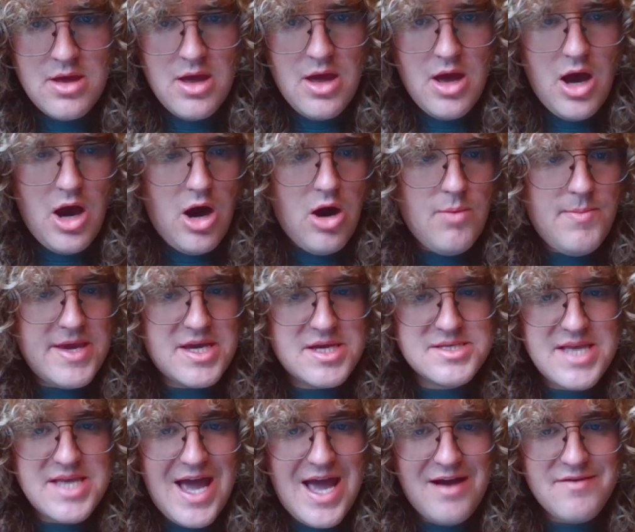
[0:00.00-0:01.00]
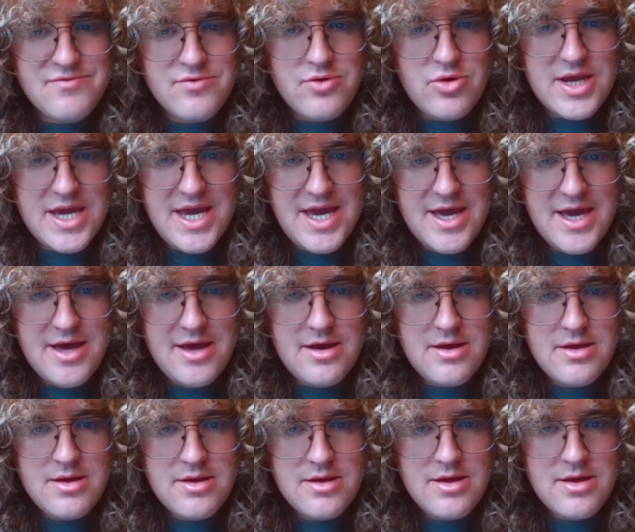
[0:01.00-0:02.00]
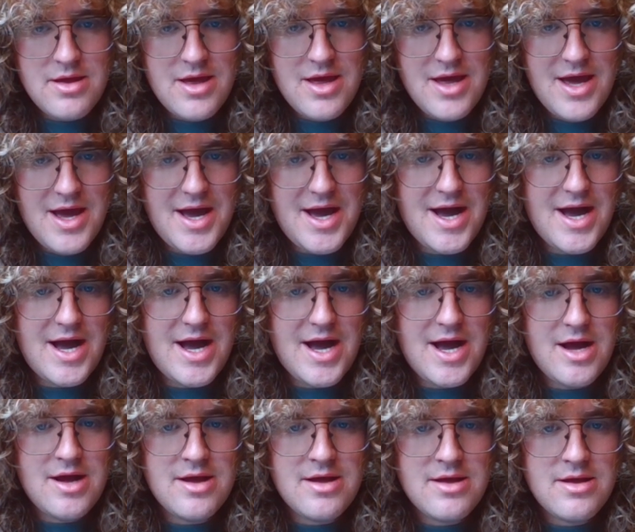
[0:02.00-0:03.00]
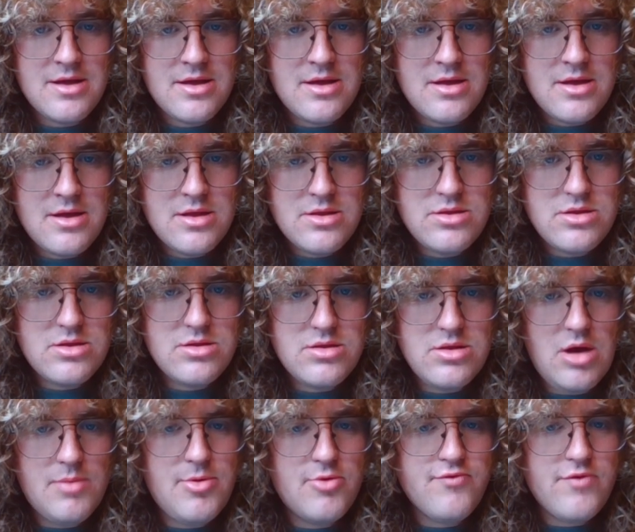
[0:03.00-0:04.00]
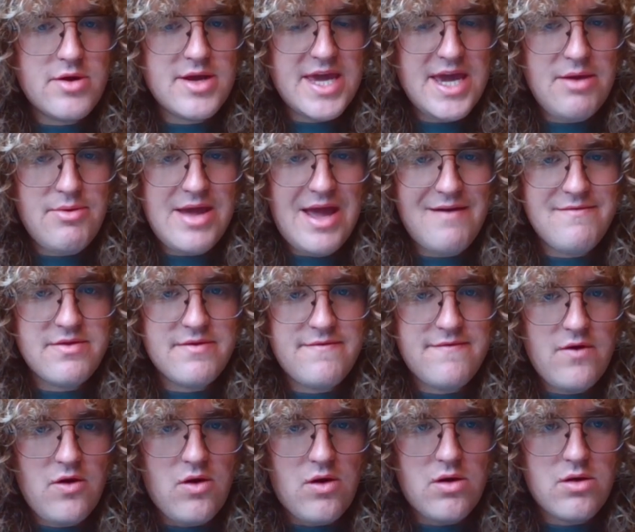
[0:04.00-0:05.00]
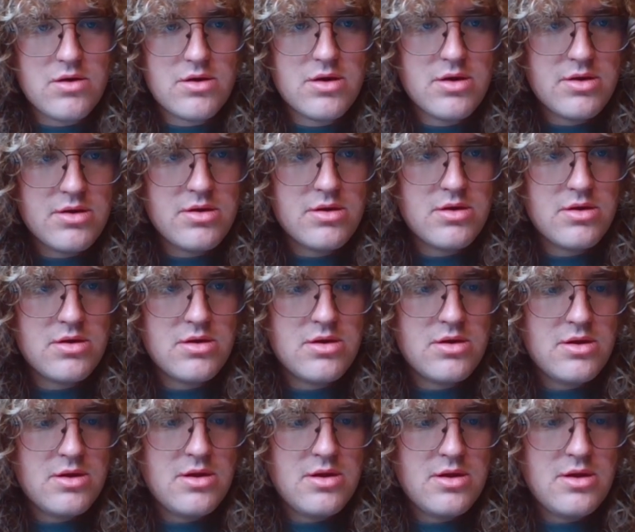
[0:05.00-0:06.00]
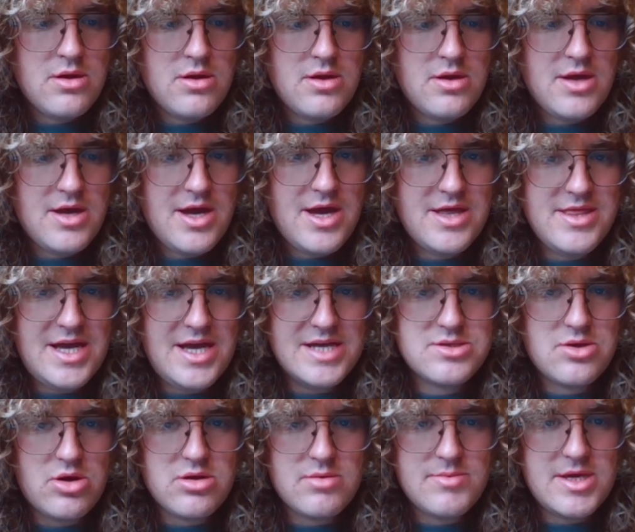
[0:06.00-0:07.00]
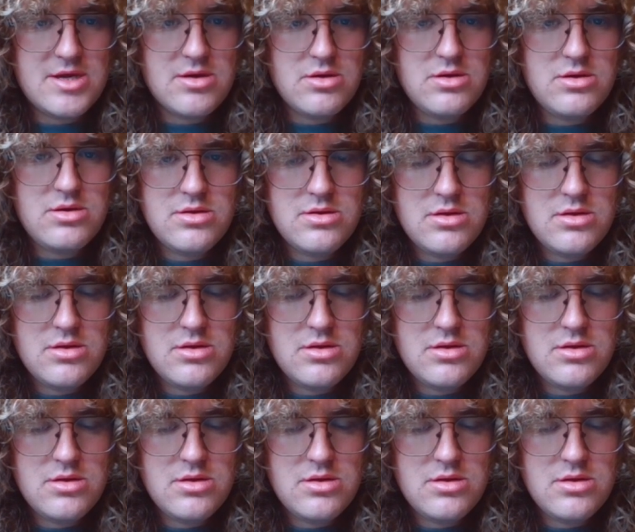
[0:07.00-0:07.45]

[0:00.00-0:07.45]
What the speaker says: Oh, because they have rook here. Ah. No, but rook here we have the fork. And that's got to be good.